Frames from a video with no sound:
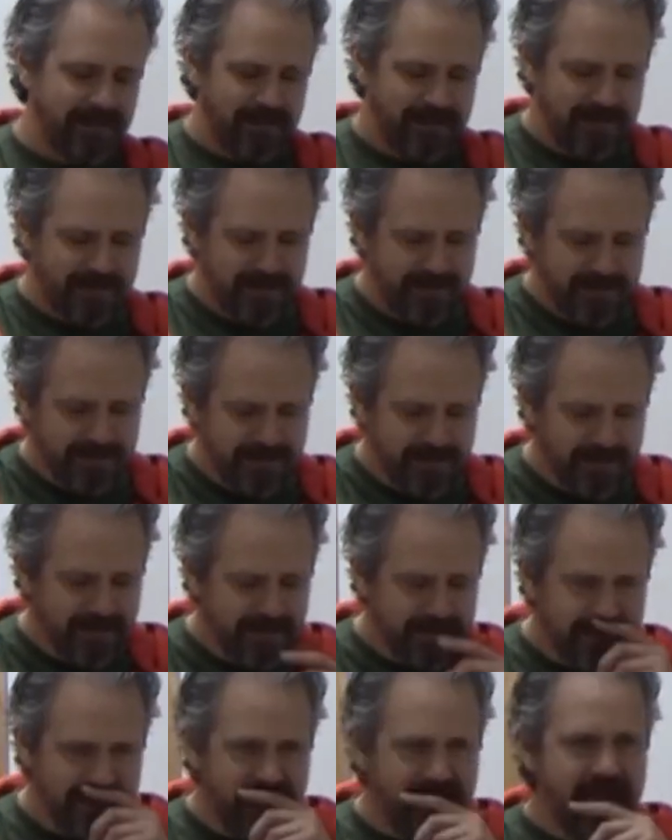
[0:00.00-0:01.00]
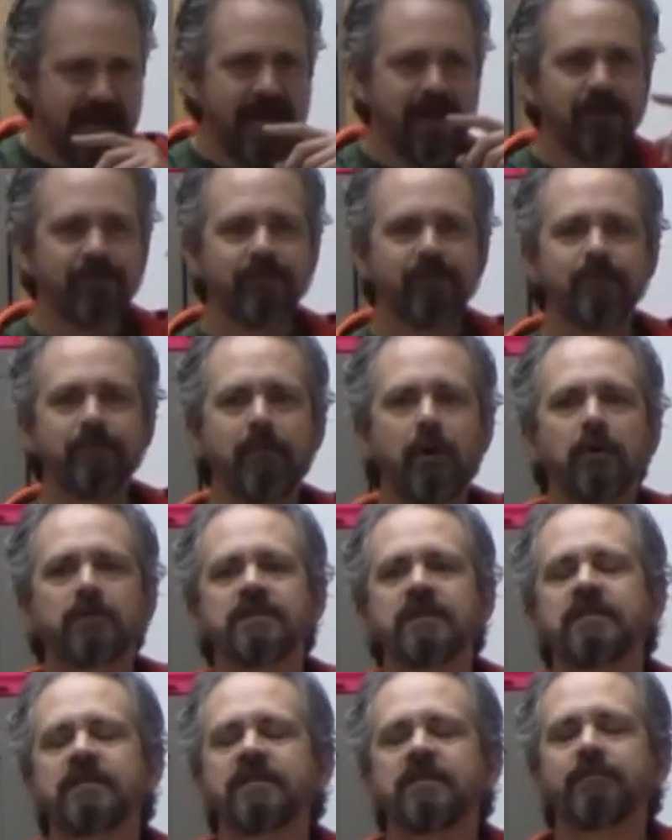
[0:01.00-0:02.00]
And he says, they have
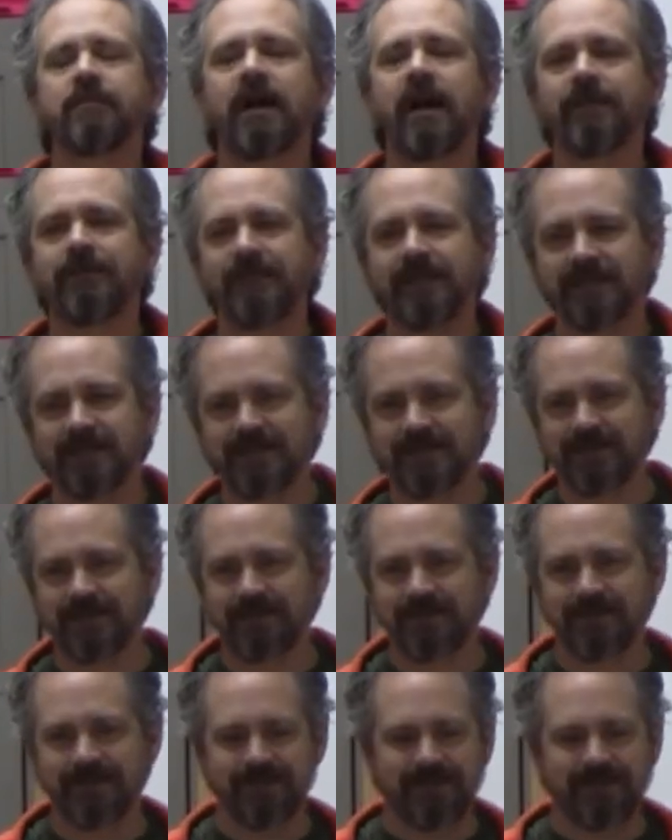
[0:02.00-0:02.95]
Moses and the prophets.